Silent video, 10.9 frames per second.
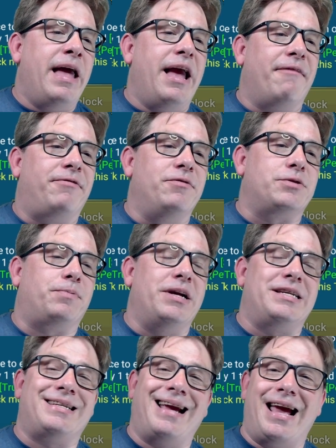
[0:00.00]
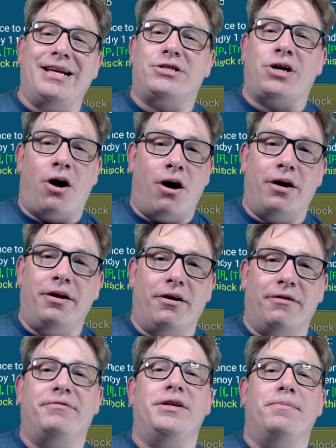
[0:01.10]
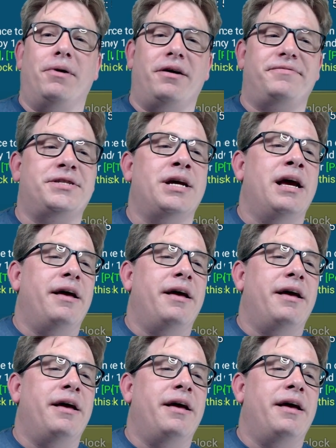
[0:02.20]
If he was placing a ton of debuffs,